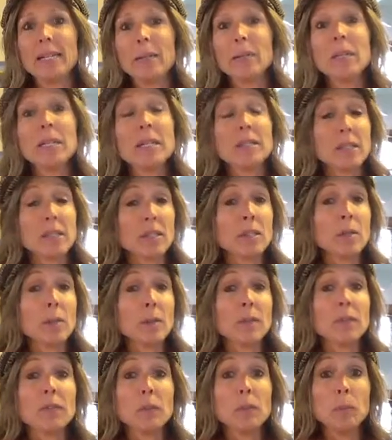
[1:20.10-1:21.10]
I'm going to tell you
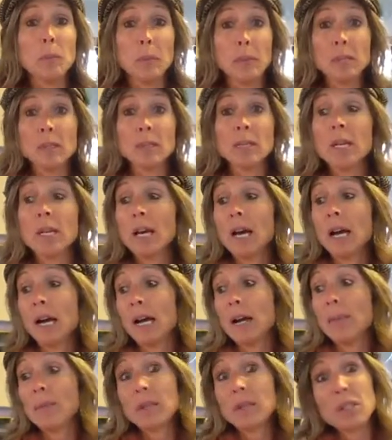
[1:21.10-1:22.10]
about a few books
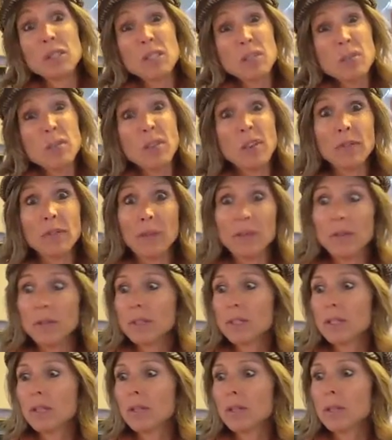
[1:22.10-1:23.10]
that are some of our
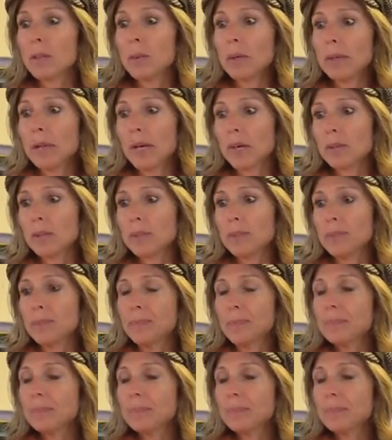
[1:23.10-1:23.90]
favorites here at the Book House.